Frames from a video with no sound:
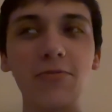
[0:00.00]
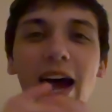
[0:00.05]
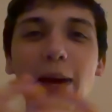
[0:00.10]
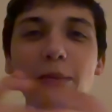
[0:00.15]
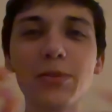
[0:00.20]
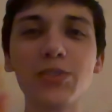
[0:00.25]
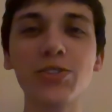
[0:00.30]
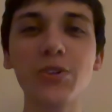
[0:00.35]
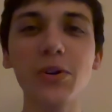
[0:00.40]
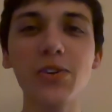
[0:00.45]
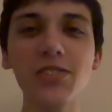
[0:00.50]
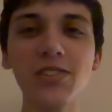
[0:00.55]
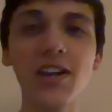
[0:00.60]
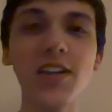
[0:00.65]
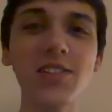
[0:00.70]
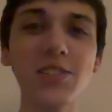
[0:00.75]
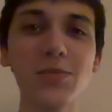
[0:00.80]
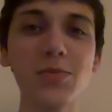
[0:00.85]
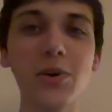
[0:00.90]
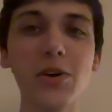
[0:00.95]
I'm so
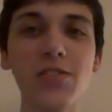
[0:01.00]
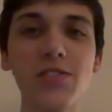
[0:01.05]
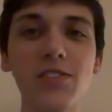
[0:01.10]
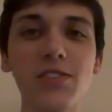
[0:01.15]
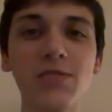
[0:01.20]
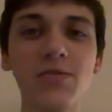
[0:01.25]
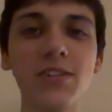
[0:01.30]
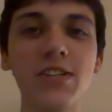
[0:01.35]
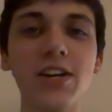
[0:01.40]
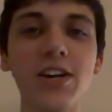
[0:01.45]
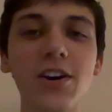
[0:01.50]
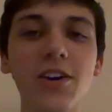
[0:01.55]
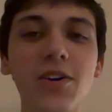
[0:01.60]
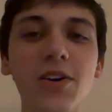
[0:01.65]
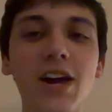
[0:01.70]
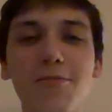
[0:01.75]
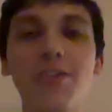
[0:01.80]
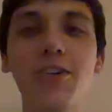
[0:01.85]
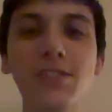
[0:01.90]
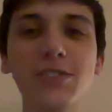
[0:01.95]
excited to post this video.
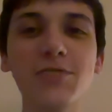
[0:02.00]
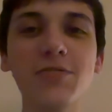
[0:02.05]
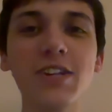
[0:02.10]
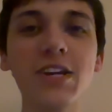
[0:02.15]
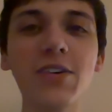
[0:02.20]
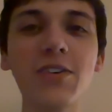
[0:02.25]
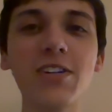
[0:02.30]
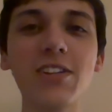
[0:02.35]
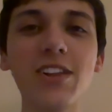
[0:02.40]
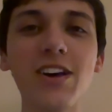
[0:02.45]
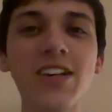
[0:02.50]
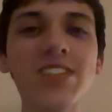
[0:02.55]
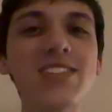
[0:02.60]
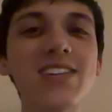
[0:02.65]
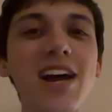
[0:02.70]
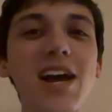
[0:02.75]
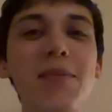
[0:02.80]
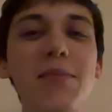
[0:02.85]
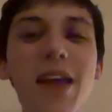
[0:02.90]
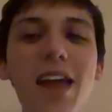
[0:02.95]
First video in a long
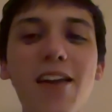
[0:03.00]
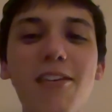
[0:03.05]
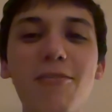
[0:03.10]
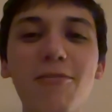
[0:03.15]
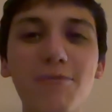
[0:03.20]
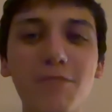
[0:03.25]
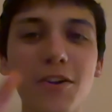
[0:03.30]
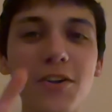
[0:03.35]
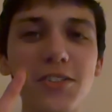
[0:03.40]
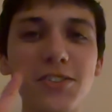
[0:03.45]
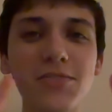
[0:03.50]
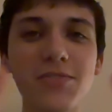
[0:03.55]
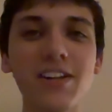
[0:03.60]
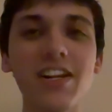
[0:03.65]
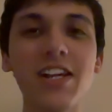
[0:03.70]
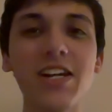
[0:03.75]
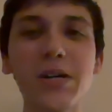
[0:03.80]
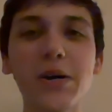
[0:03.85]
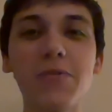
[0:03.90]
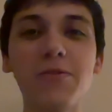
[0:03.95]
time and first
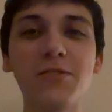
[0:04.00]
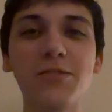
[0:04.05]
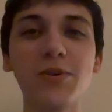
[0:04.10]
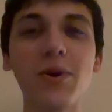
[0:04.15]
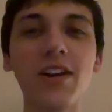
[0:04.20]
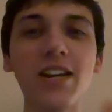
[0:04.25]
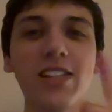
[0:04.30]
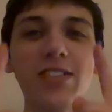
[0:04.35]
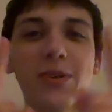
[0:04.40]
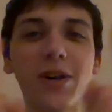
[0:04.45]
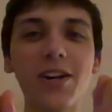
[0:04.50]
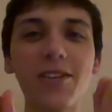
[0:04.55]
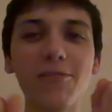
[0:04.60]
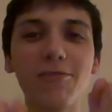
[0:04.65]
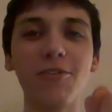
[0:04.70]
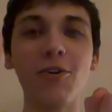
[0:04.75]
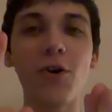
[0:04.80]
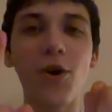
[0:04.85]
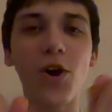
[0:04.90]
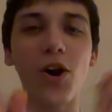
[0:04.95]
video of
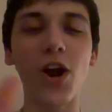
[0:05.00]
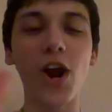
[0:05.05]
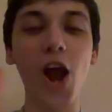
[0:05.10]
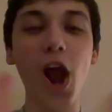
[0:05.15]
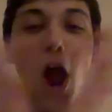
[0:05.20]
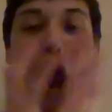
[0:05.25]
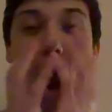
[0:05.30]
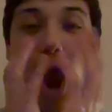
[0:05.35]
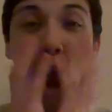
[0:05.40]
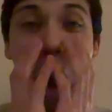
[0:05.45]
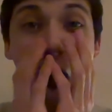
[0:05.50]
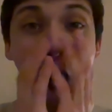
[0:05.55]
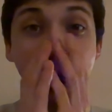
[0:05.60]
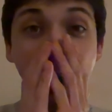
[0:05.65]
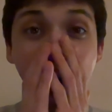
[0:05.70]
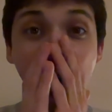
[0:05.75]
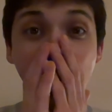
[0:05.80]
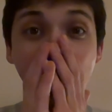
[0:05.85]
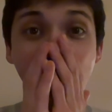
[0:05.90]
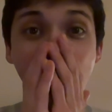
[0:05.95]
2024.
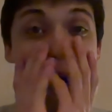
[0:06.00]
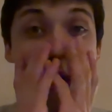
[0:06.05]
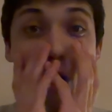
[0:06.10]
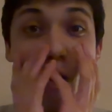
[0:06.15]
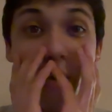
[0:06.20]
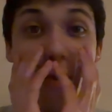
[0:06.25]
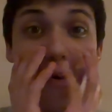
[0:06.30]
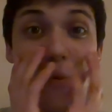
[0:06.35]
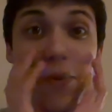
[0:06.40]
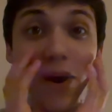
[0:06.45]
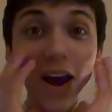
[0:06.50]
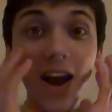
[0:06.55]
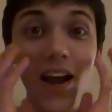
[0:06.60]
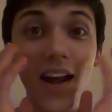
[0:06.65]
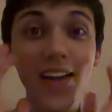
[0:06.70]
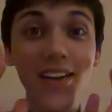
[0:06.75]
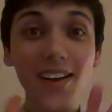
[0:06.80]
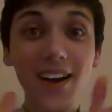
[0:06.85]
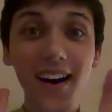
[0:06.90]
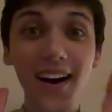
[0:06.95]
Oh
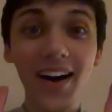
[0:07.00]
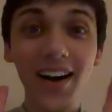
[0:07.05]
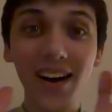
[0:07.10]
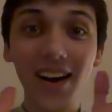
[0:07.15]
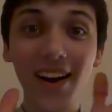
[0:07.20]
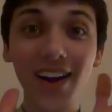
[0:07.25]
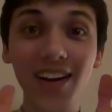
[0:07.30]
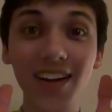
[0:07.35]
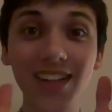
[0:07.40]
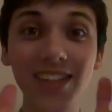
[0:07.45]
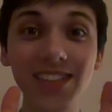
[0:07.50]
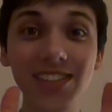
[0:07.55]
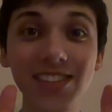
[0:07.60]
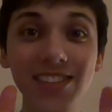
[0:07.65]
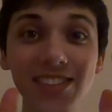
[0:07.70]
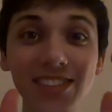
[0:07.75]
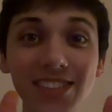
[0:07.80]
my gosh.